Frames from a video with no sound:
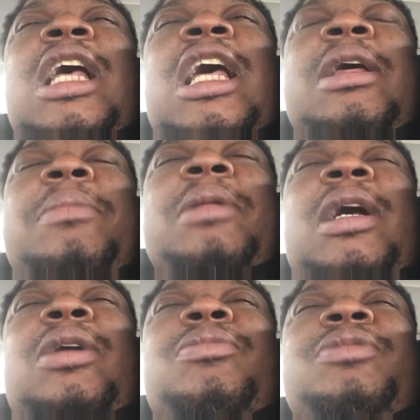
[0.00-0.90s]
I'm
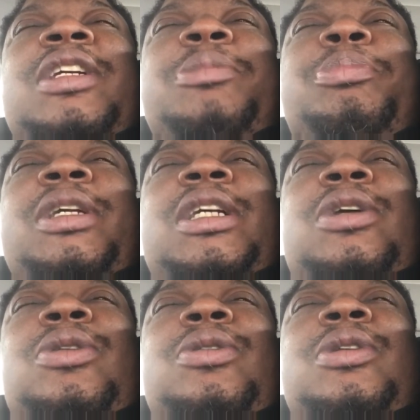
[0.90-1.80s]
not gonna nitpick
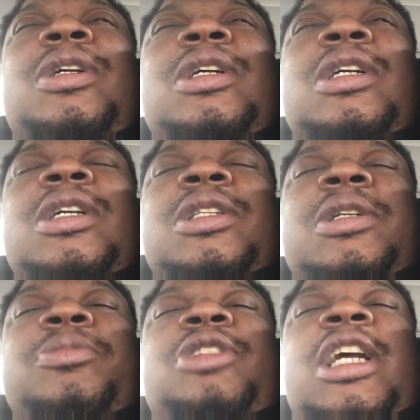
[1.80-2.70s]
on
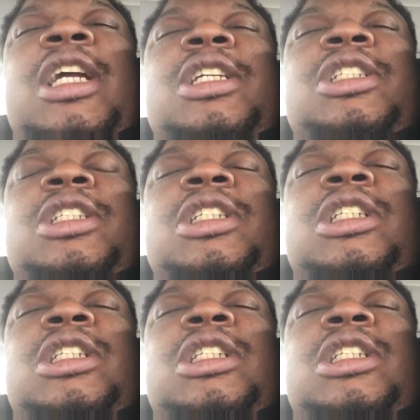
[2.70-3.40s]
them changing